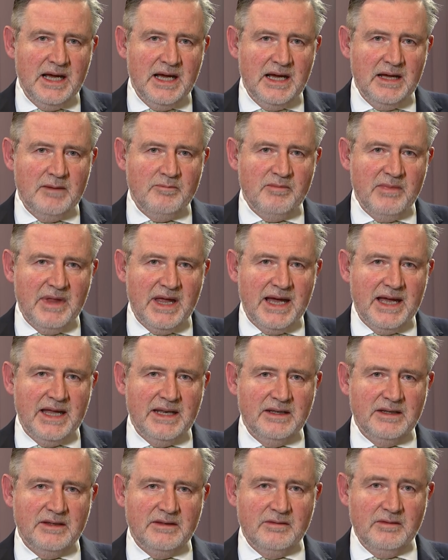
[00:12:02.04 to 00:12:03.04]

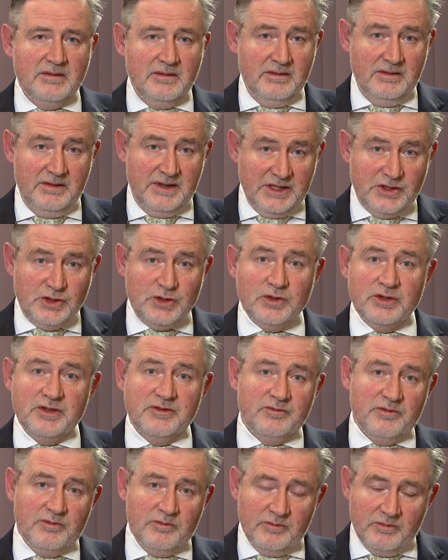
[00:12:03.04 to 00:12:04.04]
And this should
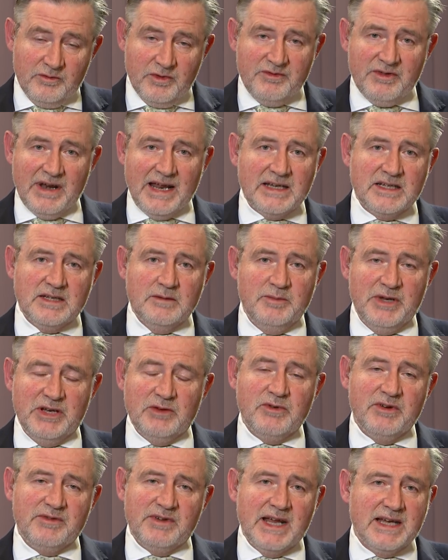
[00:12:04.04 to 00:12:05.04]
have
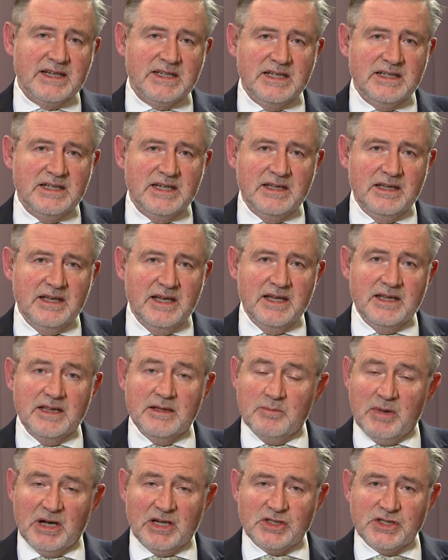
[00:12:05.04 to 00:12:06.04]
been reflected in
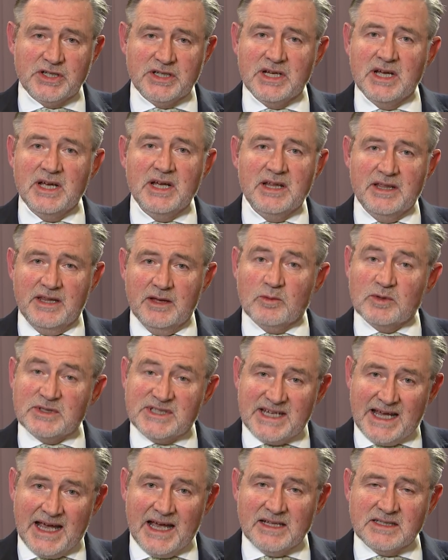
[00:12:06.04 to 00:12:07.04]
the budget that
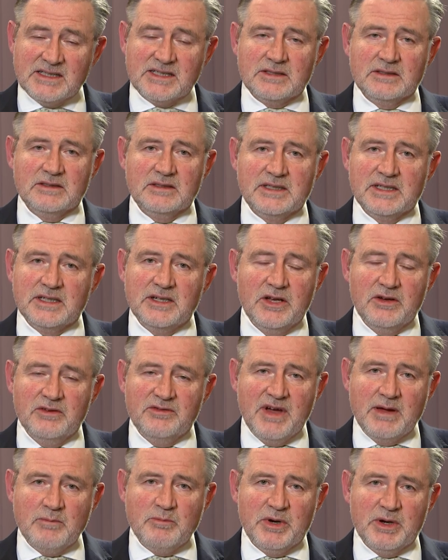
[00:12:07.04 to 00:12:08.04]
was cancelled in
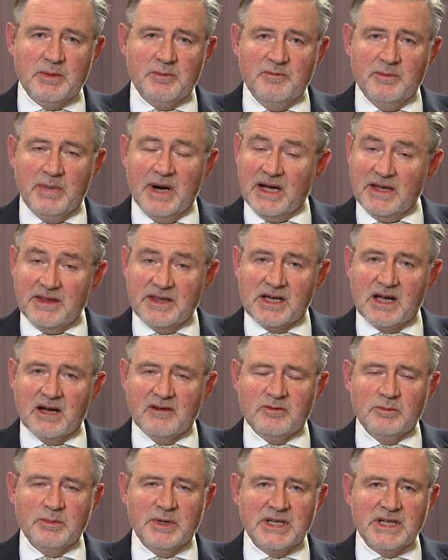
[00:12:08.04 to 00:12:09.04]
November by the
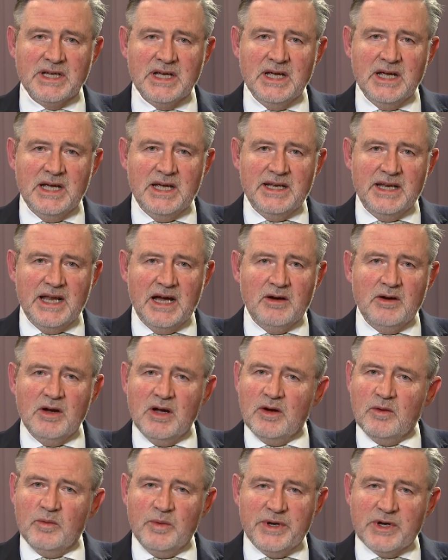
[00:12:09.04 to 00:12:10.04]
government. Now,
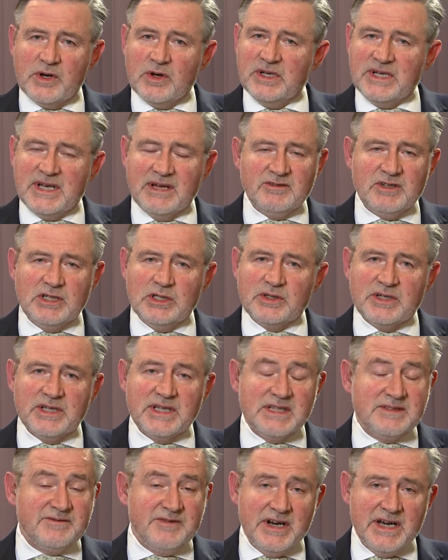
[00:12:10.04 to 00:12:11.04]
we're going to have to look at
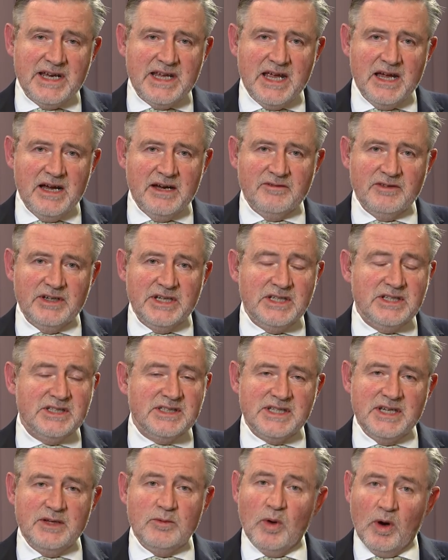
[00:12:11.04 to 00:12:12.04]
this very carefully to
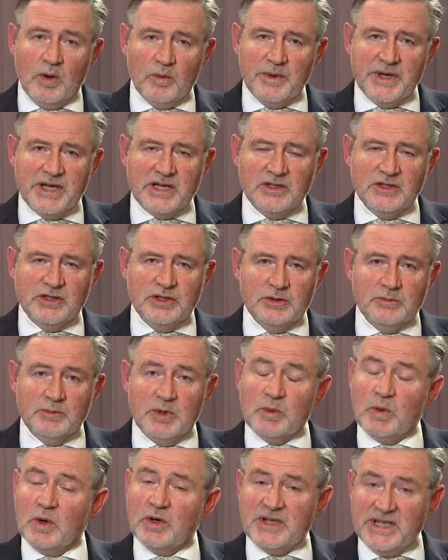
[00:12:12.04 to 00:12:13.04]
see what we can do.
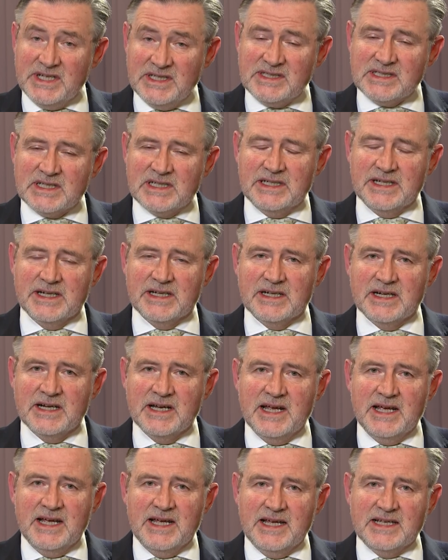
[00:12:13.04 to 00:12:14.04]
But what is clear
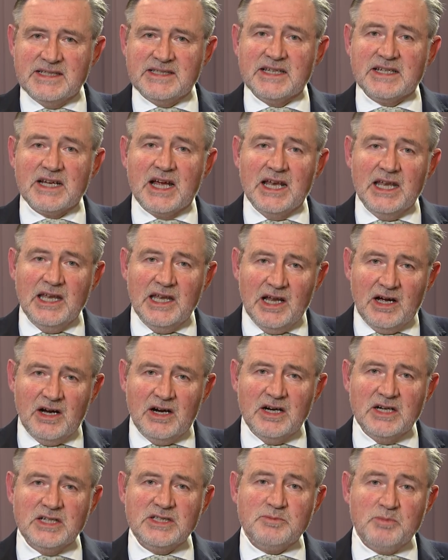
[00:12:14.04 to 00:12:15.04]
is that a
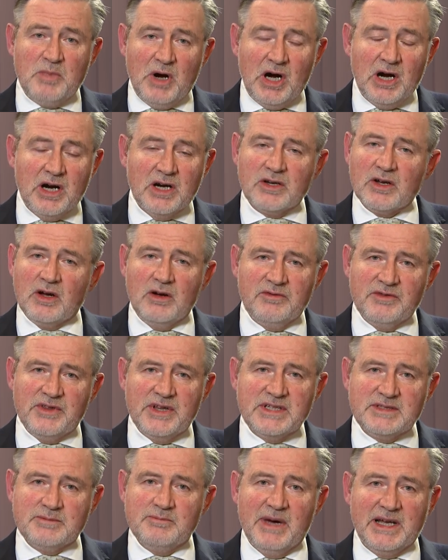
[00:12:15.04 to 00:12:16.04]
large part of
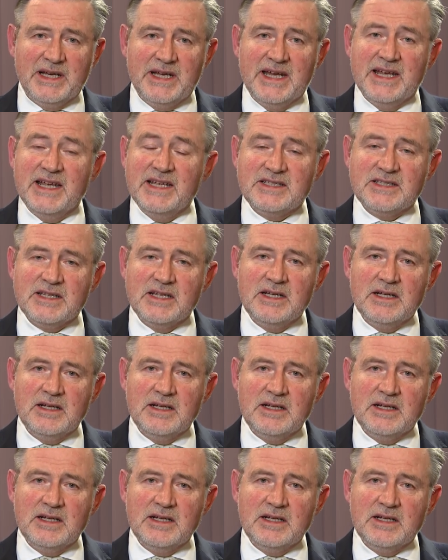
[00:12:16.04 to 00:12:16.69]
this money is...